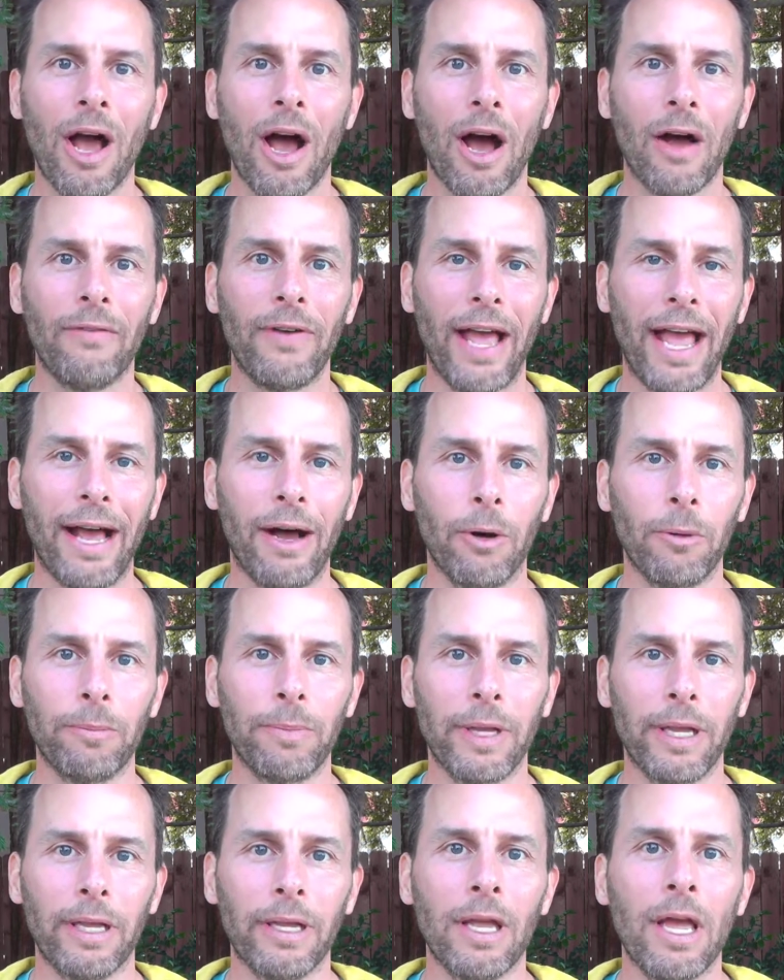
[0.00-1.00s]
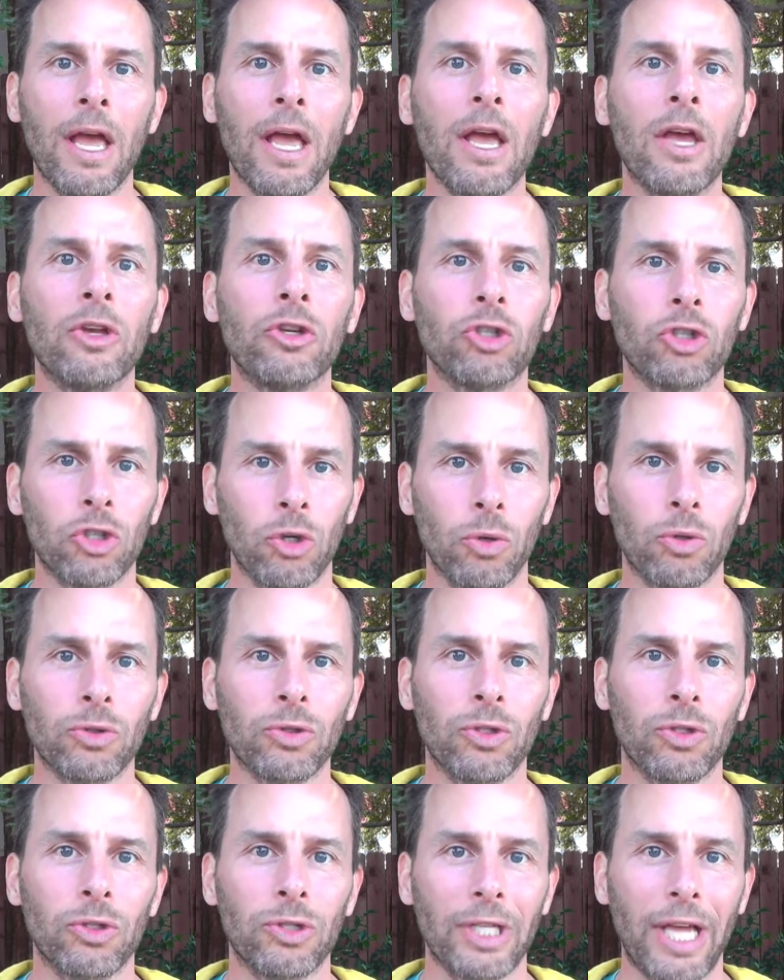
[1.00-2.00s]
of helping
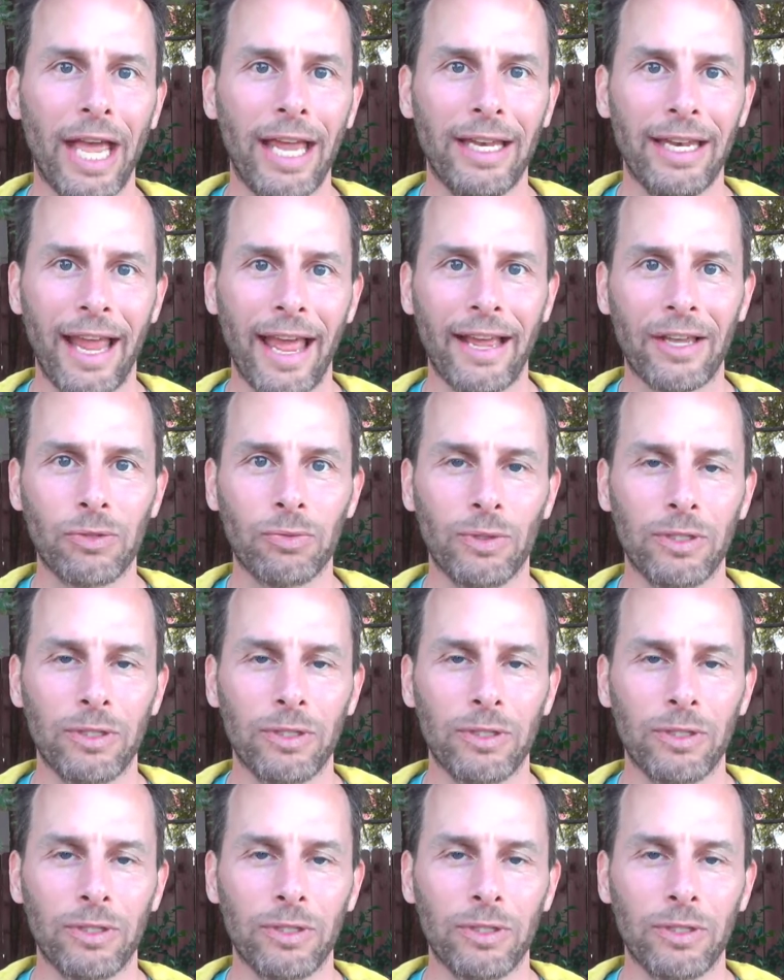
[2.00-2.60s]
shoulders and necks,